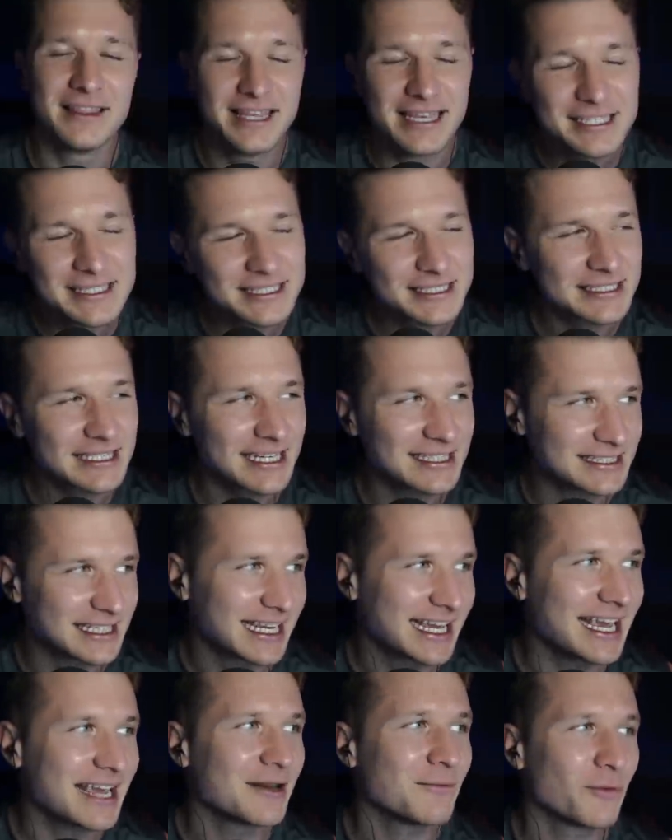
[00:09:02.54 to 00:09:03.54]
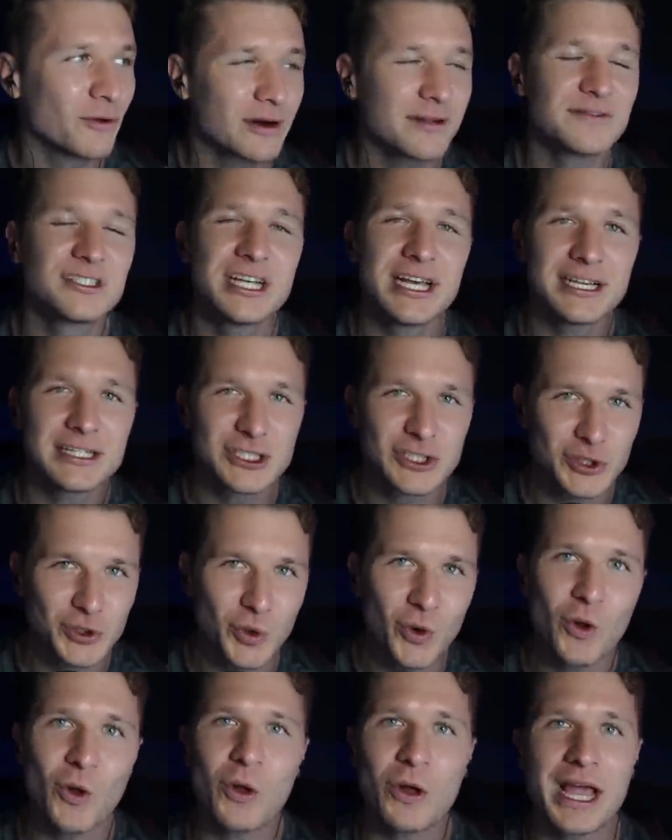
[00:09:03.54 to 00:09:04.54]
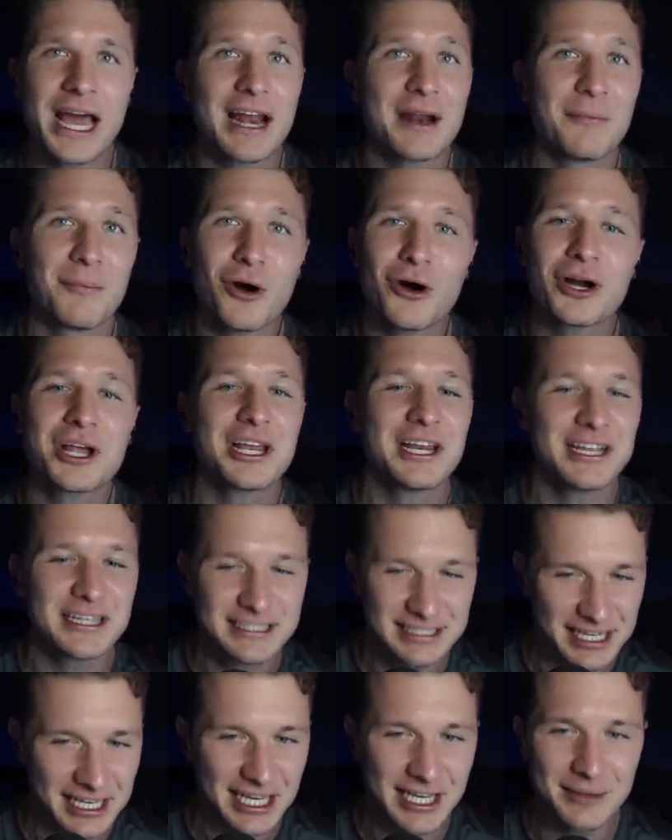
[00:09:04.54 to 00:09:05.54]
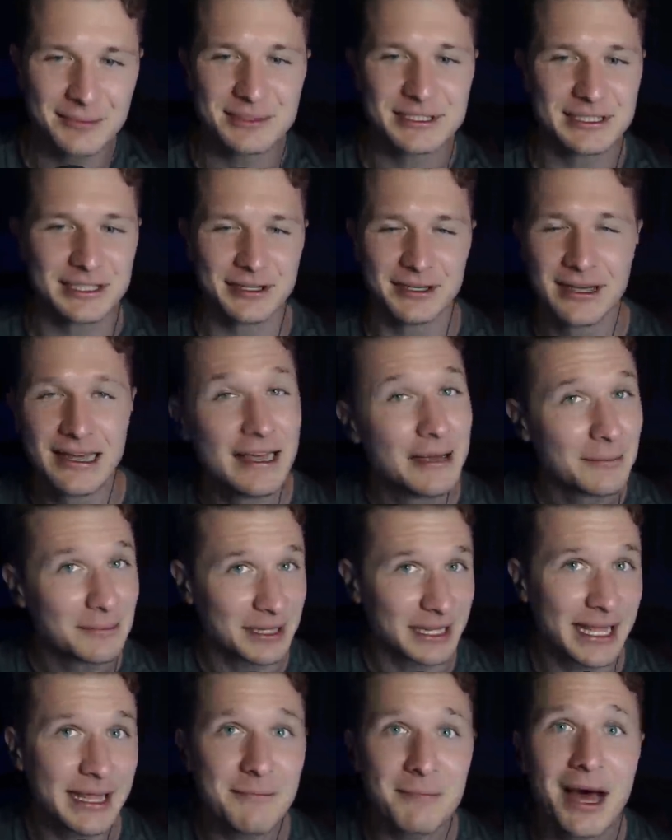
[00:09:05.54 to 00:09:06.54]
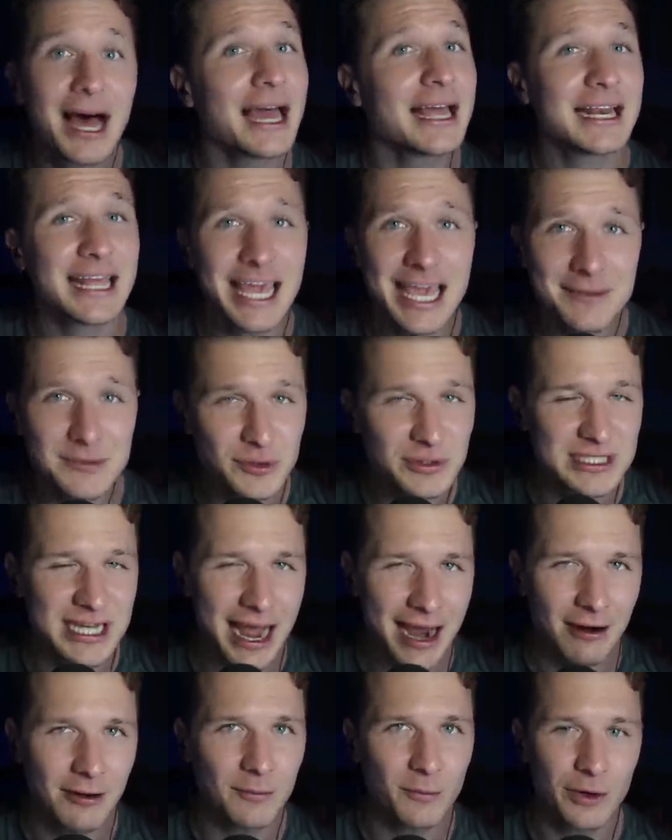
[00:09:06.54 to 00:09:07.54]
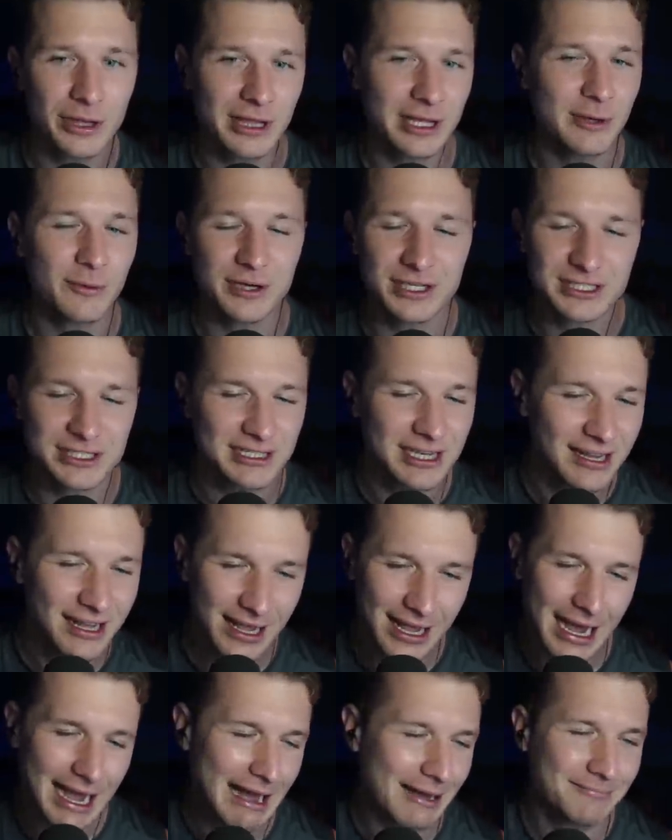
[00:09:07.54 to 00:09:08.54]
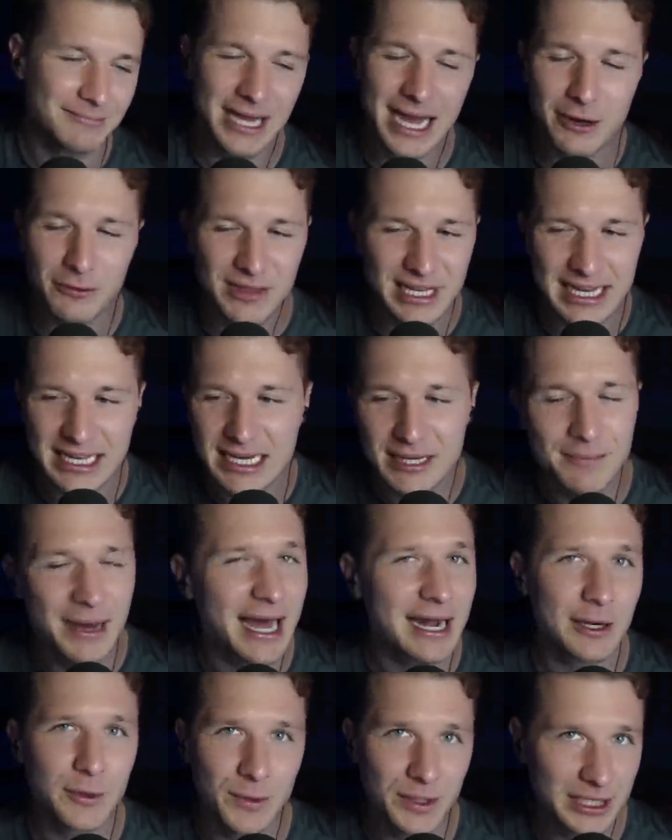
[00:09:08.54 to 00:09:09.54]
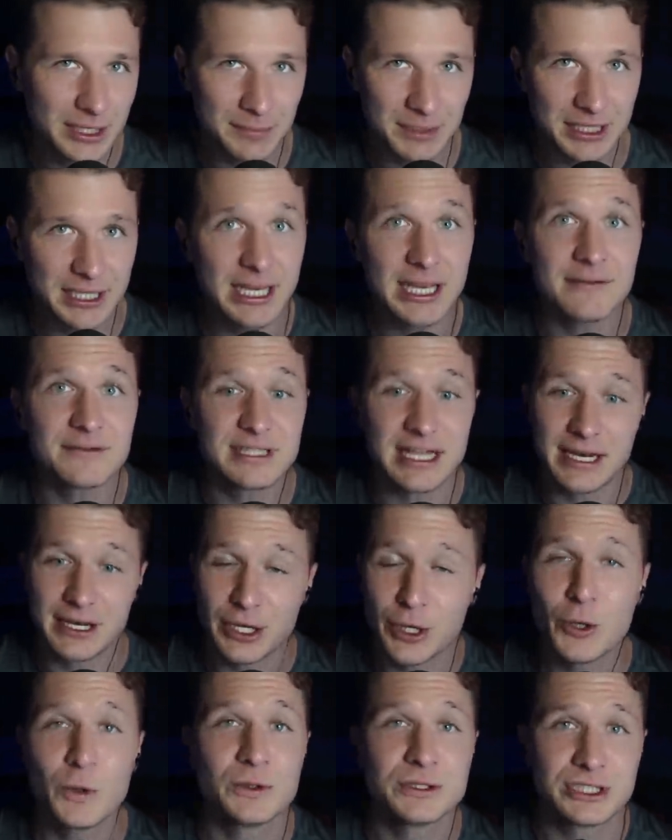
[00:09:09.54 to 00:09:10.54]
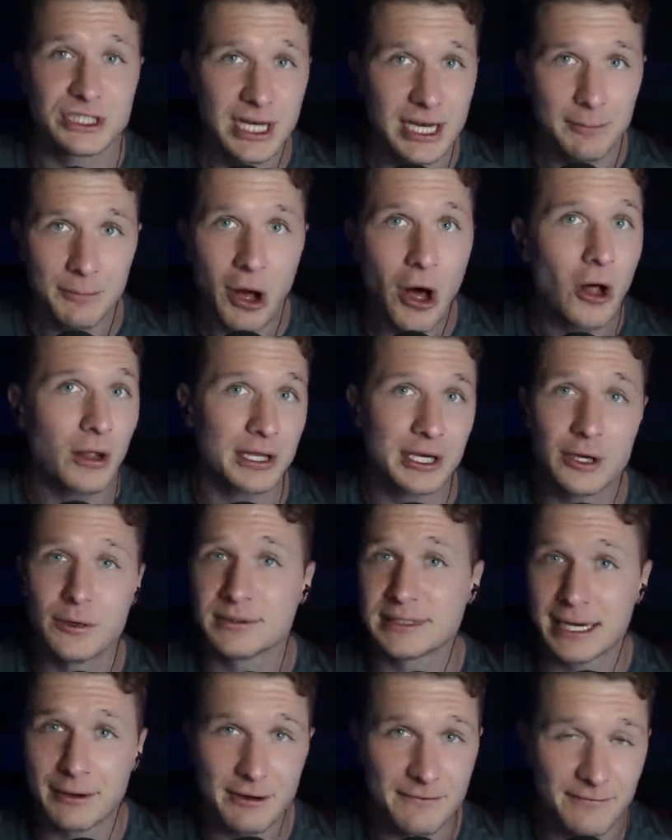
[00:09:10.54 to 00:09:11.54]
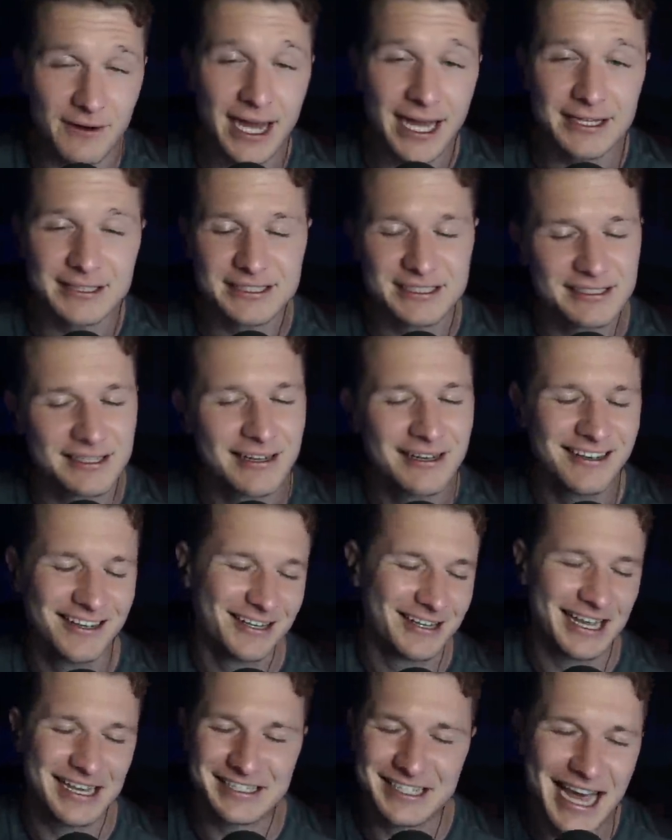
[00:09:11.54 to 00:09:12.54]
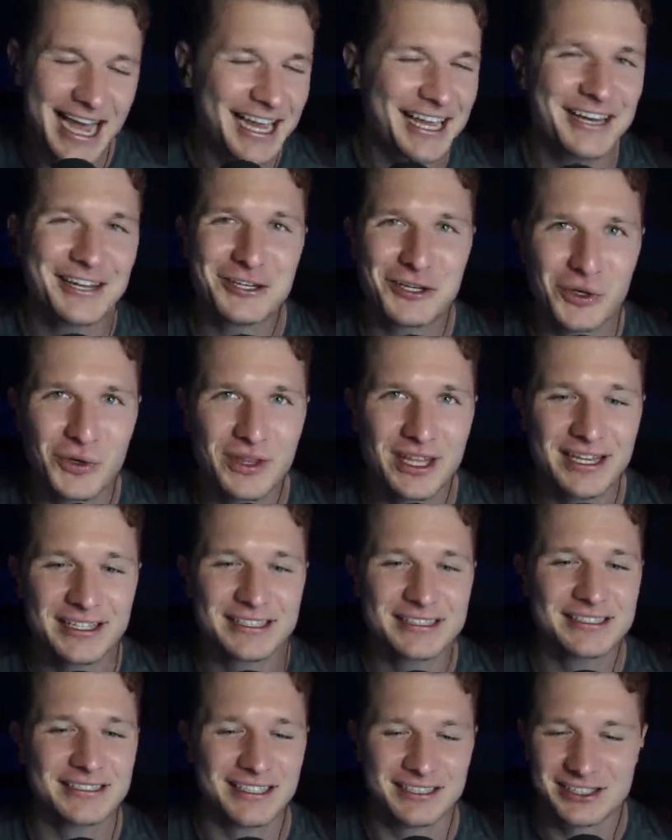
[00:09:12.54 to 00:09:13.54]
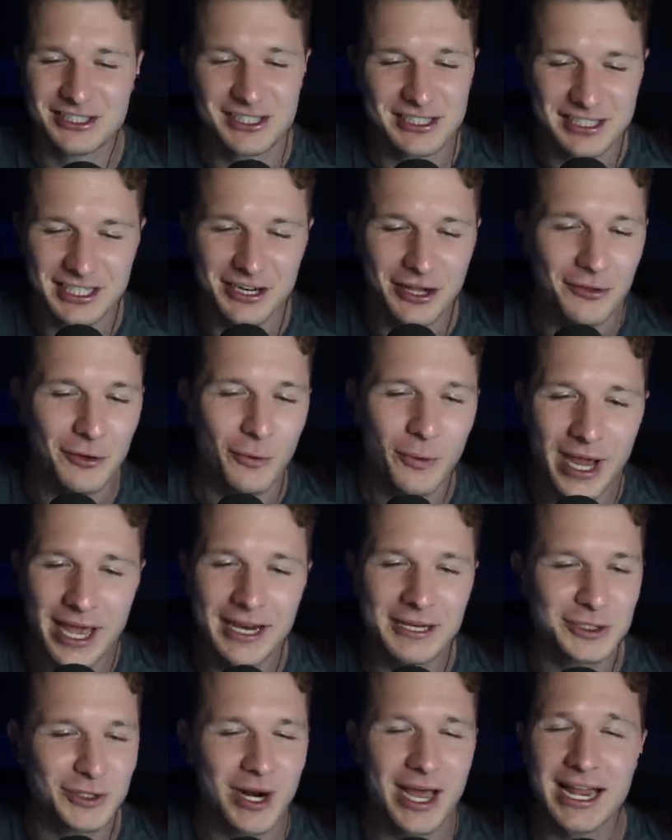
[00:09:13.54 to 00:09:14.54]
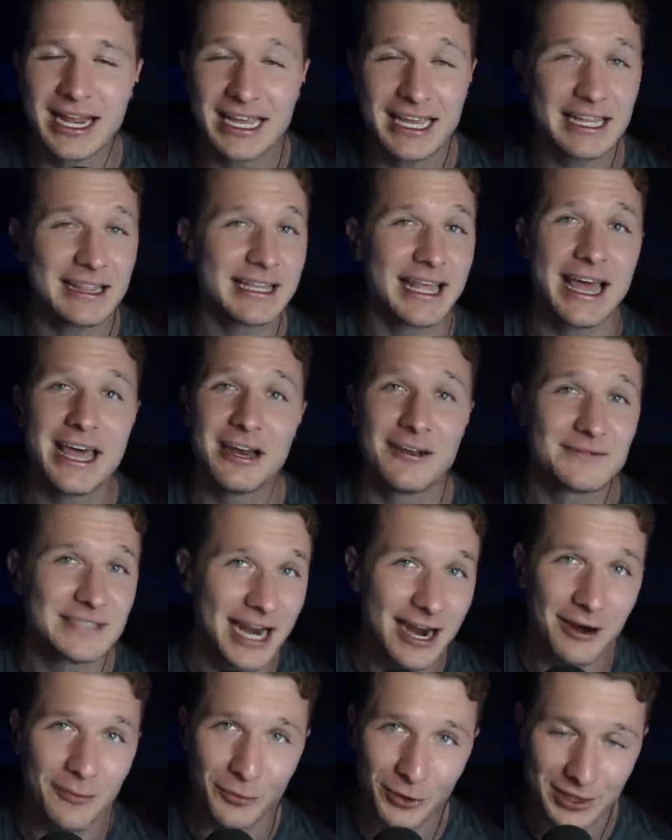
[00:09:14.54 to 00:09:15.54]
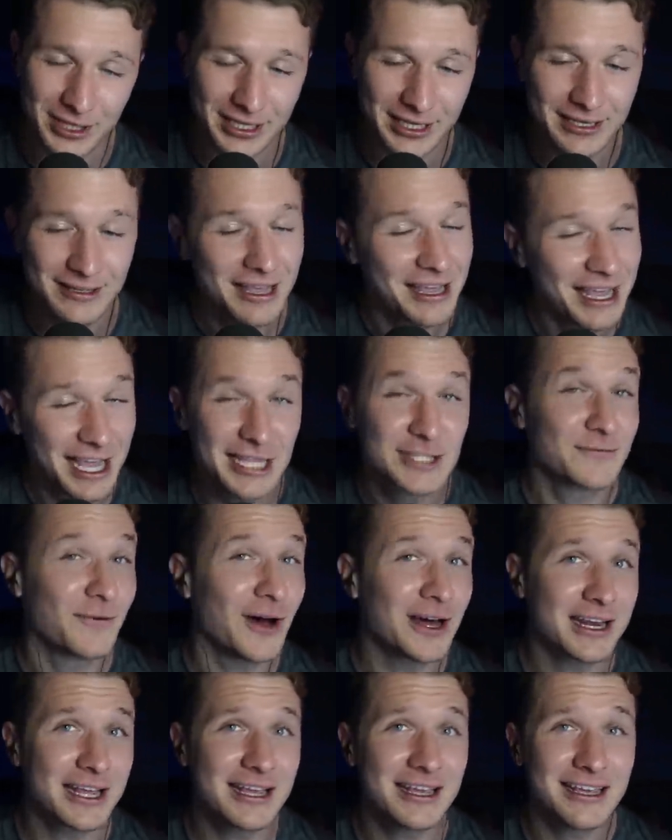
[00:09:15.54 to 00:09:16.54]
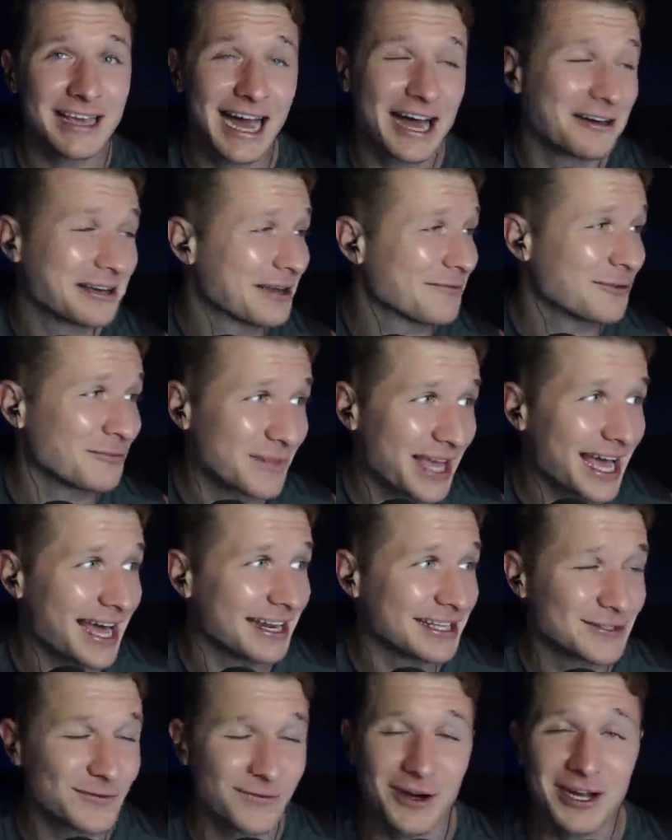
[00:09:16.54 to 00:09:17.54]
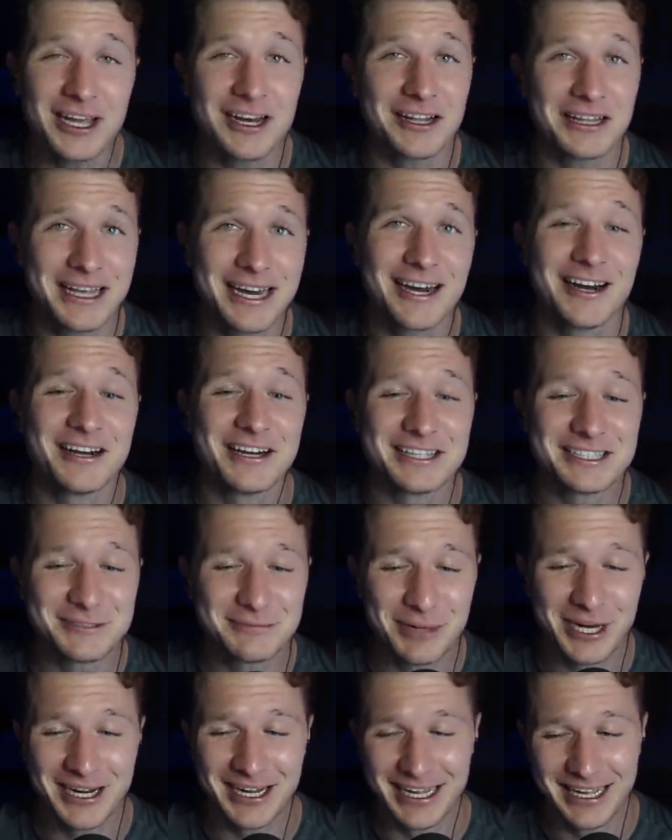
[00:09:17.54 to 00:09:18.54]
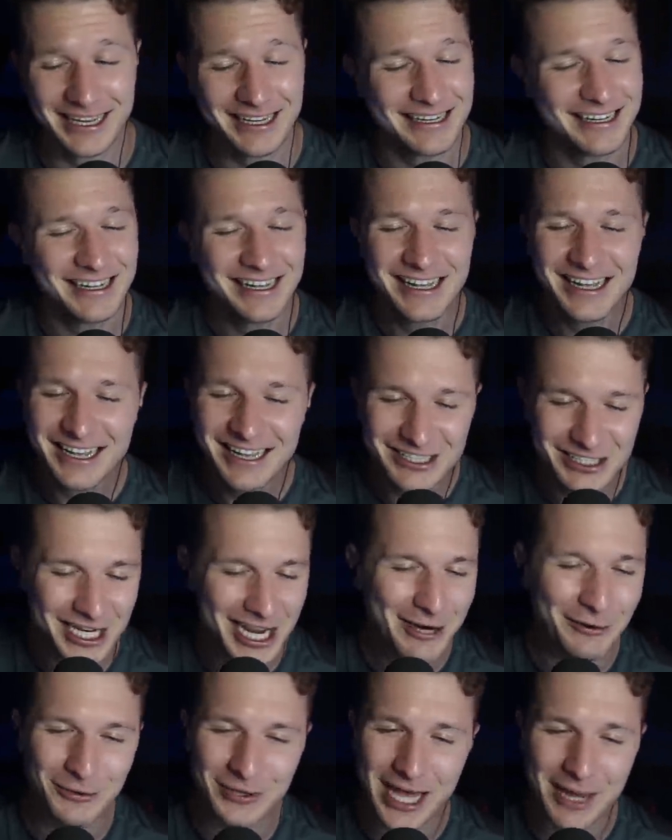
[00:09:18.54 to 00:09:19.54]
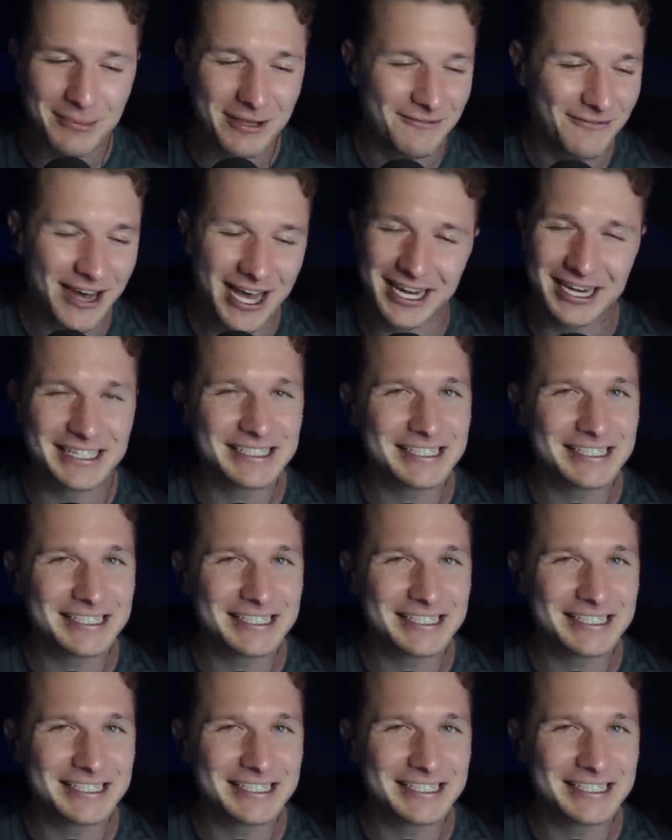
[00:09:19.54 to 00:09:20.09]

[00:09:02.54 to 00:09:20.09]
This is, again, one of Jake's troll kind of marketing schemes to play mind games with Tyron Woodley, which I don't think anybody really believes that knows Jake Paul and knows how he fights. He's not going to do this. This is just another way to try to get in the head of Tyron Woodley. It's funny. I'll give him that. It's fucking hilarious, but Jake will not be fighting